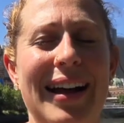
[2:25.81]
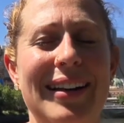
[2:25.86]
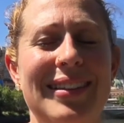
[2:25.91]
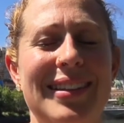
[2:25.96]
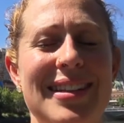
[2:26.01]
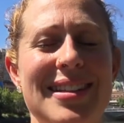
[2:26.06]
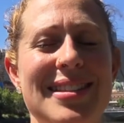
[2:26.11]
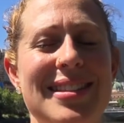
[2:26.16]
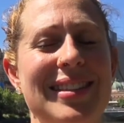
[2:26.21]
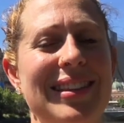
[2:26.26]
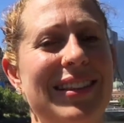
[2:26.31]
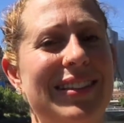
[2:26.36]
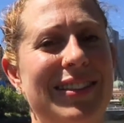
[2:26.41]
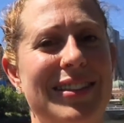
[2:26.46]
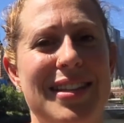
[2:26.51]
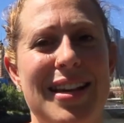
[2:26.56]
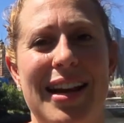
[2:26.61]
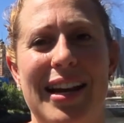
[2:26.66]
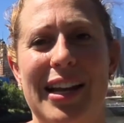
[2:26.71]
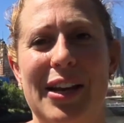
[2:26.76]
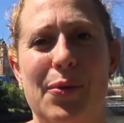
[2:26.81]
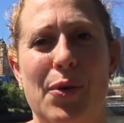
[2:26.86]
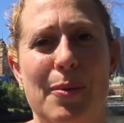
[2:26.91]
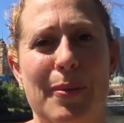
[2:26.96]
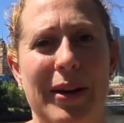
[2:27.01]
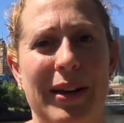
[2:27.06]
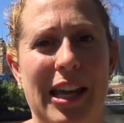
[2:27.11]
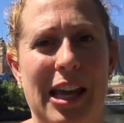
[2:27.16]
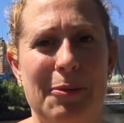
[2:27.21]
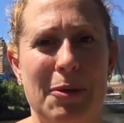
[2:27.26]
And this little tiny
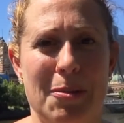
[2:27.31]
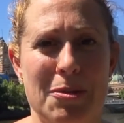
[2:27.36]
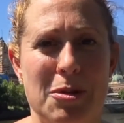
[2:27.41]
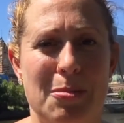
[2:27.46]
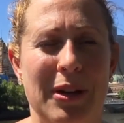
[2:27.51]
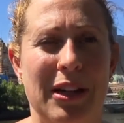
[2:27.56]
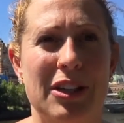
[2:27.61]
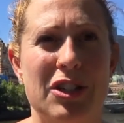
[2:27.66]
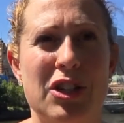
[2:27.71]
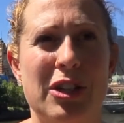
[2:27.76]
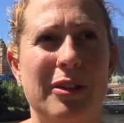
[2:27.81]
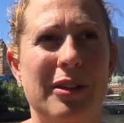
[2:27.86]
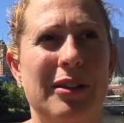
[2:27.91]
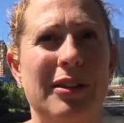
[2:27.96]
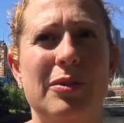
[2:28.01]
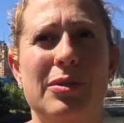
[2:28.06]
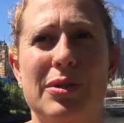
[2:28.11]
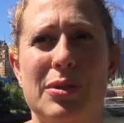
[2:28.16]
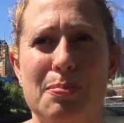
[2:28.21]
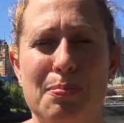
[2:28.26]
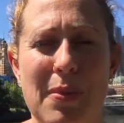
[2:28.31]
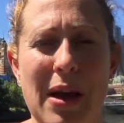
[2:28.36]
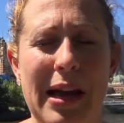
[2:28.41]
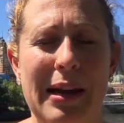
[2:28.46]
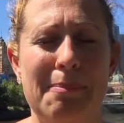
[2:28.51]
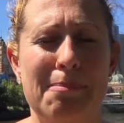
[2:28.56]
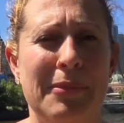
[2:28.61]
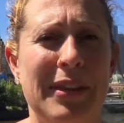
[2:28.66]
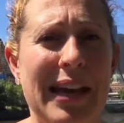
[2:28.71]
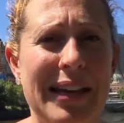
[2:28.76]
woman came up to me.
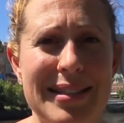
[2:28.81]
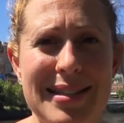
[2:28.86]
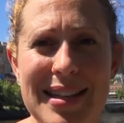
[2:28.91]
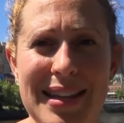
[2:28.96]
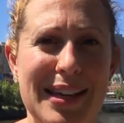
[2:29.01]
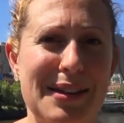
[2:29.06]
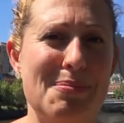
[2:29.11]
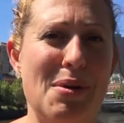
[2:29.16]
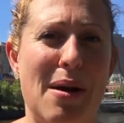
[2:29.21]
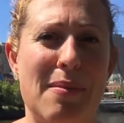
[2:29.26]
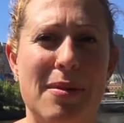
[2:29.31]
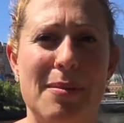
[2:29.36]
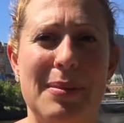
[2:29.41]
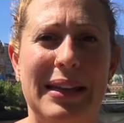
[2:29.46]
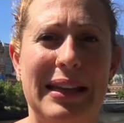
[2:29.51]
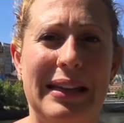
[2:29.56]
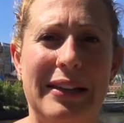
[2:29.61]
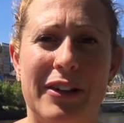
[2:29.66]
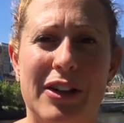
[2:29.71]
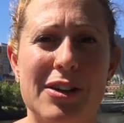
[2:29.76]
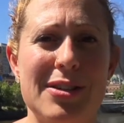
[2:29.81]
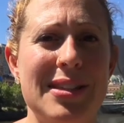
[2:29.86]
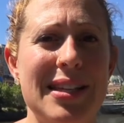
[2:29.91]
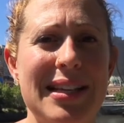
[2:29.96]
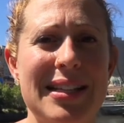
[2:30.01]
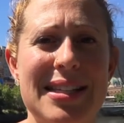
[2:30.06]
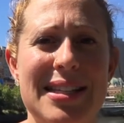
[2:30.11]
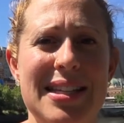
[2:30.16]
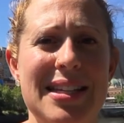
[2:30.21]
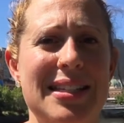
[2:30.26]
I'm guessing probably in her
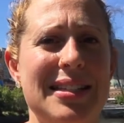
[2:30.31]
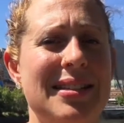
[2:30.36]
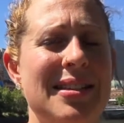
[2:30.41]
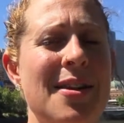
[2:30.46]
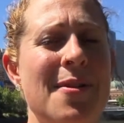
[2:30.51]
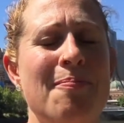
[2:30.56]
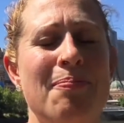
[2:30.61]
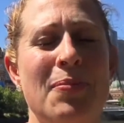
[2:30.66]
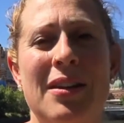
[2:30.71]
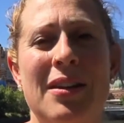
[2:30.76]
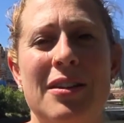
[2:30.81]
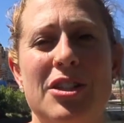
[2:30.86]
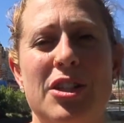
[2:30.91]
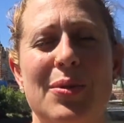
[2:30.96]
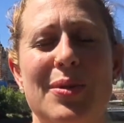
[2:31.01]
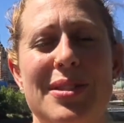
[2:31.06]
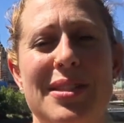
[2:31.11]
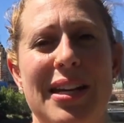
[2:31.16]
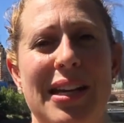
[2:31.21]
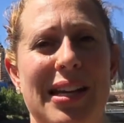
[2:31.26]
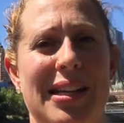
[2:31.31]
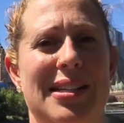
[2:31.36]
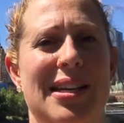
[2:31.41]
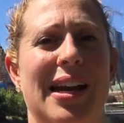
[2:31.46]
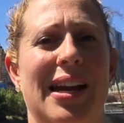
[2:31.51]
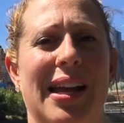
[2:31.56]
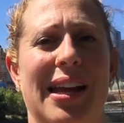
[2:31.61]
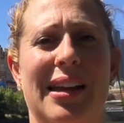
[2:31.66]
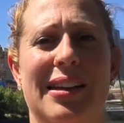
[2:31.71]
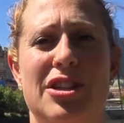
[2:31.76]
60s. She was teeny
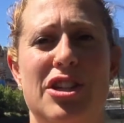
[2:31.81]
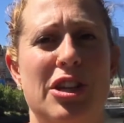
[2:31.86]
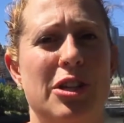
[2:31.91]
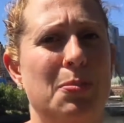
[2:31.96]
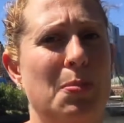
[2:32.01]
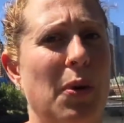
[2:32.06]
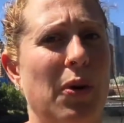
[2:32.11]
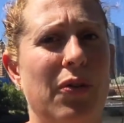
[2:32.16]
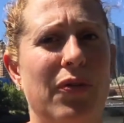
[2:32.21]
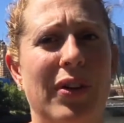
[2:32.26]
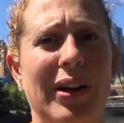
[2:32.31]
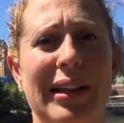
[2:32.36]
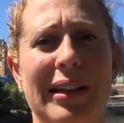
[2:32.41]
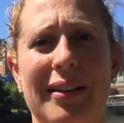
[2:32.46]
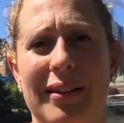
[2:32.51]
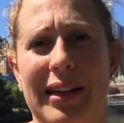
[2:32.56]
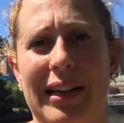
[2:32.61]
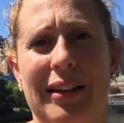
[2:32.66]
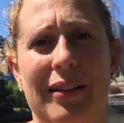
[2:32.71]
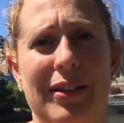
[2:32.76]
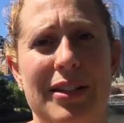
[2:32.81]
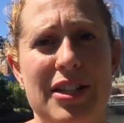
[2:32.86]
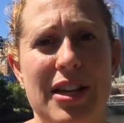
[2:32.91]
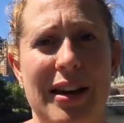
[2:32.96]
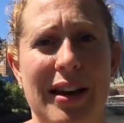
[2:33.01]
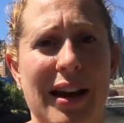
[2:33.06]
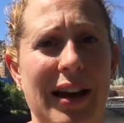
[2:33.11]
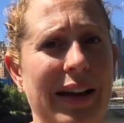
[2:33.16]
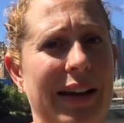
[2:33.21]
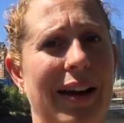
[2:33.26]
tiny and she spoke very little English,
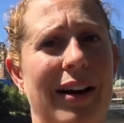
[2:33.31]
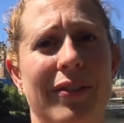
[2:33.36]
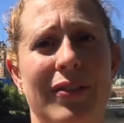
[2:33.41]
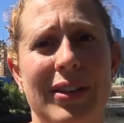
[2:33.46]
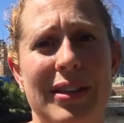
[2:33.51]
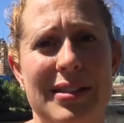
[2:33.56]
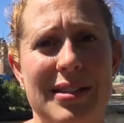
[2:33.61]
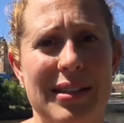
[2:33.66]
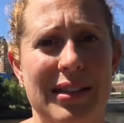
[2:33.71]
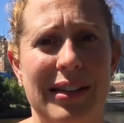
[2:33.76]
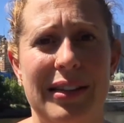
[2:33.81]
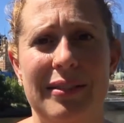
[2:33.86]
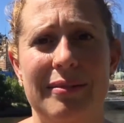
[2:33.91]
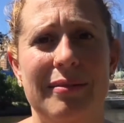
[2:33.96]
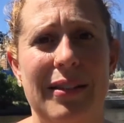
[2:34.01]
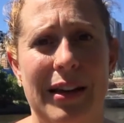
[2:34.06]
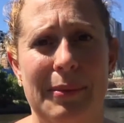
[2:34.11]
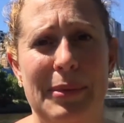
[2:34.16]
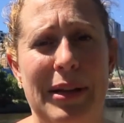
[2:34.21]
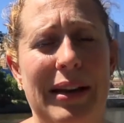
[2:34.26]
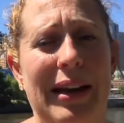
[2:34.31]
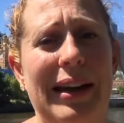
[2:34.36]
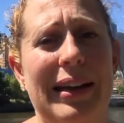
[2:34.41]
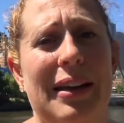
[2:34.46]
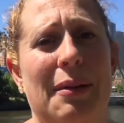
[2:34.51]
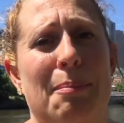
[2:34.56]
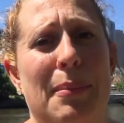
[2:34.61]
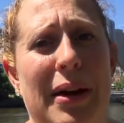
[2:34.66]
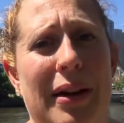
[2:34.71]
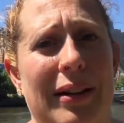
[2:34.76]
and I
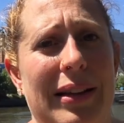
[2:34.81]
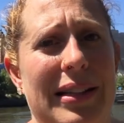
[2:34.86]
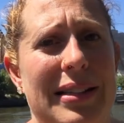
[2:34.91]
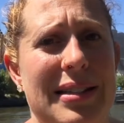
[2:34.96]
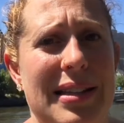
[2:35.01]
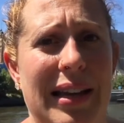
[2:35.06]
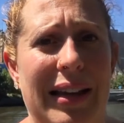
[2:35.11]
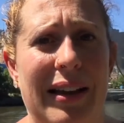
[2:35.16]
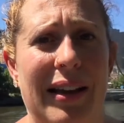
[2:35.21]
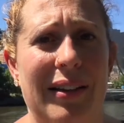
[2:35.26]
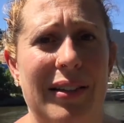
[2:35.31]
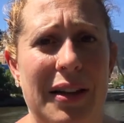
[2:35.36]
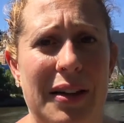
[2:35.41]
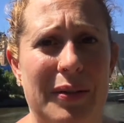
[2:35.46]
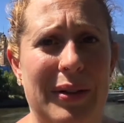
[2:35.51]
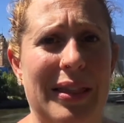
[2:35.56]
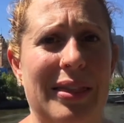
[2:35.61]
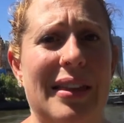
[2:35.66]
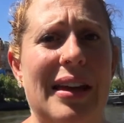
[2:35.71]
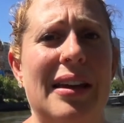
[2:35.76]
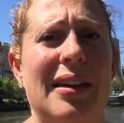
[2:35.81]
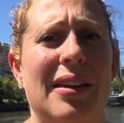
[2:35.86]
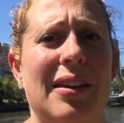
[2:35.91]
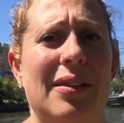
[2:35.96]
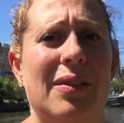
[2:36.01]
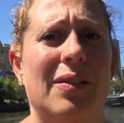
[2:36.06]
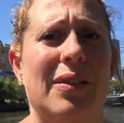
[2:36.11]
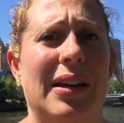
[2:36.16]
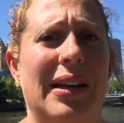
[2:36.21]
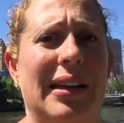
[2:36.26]
can barely say hello and thank
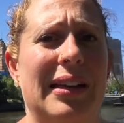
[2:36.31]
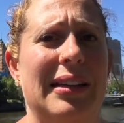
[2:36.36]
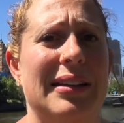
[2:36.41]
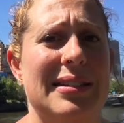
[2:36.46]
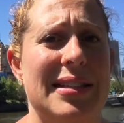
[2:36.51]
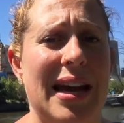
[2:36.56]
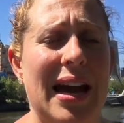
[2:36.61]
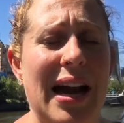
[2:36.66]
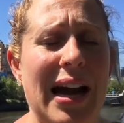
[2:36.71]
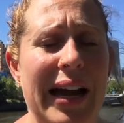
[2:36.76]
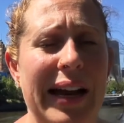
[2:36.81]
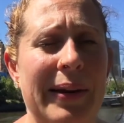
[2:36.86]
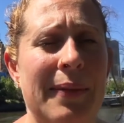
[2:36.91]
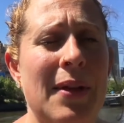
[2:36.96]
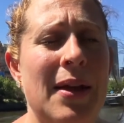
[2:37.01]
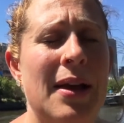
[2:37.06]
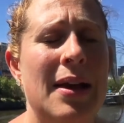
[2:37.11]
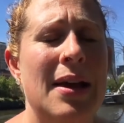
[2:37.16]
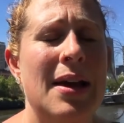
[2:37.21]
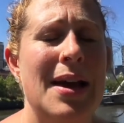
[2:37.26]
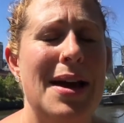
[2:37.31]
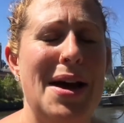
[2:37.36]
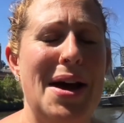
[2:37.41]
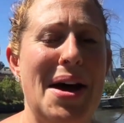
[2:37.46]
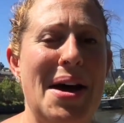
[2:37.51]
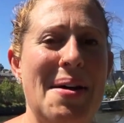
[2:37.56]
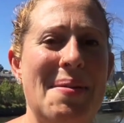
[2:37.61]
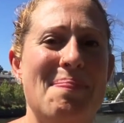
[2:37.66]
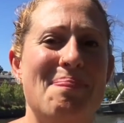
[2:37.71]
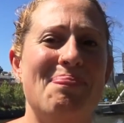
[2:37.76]
you in Thai.
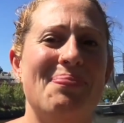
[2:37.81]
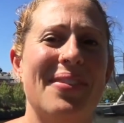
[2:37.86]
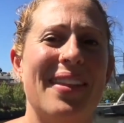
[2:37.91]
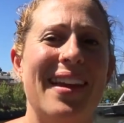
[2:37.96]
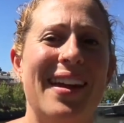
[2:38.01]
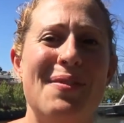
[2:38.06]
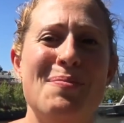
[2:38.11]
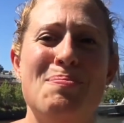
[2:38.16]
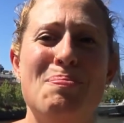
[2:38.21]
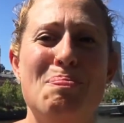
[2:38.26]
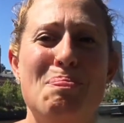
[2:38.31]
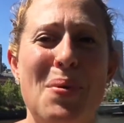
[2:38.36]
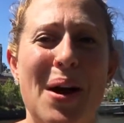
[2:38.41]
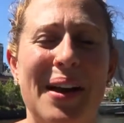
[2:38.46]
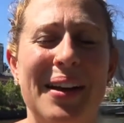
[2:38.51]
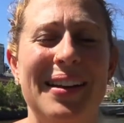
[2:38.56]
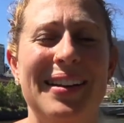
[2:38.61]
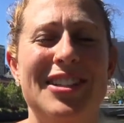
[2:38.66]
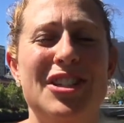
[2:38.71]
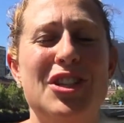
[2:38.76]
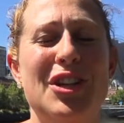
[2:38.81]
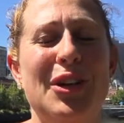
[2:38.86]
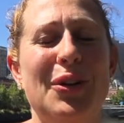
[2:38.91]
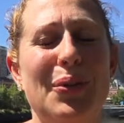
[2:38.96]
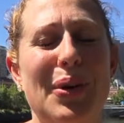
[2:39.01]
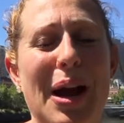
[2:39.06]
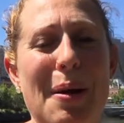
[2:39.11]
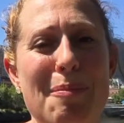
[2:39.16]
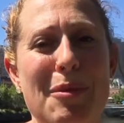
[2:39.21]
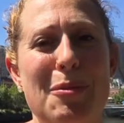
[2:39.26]
But she
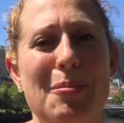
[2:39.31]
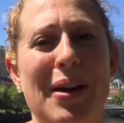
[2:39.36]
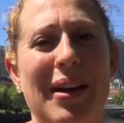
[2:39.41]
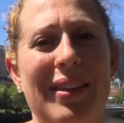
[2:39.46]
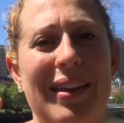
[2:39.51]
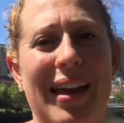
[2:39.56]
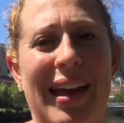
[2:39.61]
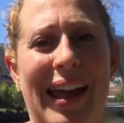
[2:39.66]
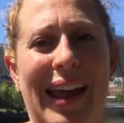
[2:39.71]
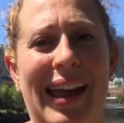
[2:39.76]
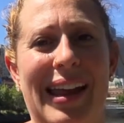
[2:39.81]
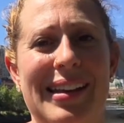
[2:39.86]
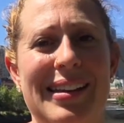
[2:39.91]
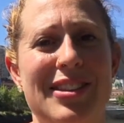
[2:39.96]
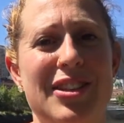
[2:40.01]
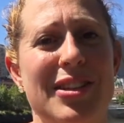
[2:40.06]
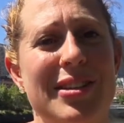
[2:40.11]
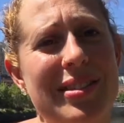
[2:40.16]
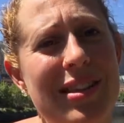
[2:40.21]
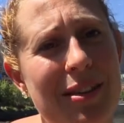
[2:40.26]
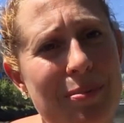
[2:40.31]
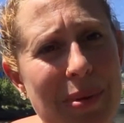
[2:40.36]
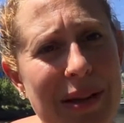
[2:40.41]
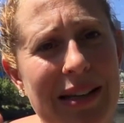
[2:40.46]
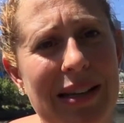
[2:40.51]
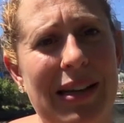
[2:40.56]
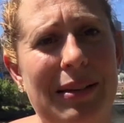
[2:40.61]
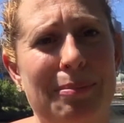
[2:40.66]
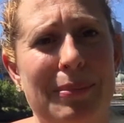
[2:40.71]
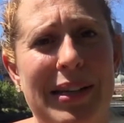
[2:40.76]
grabbed me by the hand and she said,
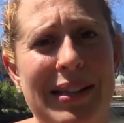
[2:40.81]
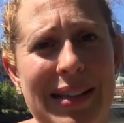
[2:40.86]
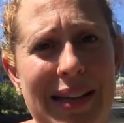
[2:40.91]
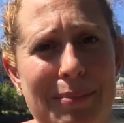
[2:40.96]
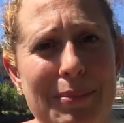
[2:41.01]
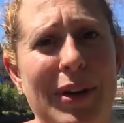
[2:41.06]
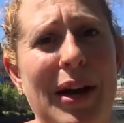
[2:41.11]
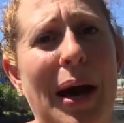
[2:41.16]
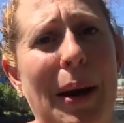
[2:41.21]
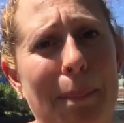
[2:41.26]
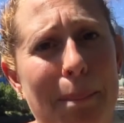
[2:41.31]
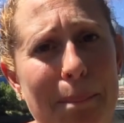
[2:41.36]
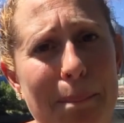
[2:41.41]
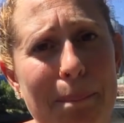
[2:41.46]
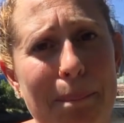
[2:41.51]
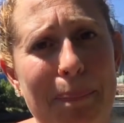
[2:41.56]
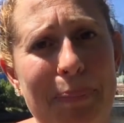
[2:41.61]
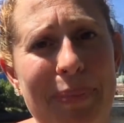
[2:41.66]
Madame, come.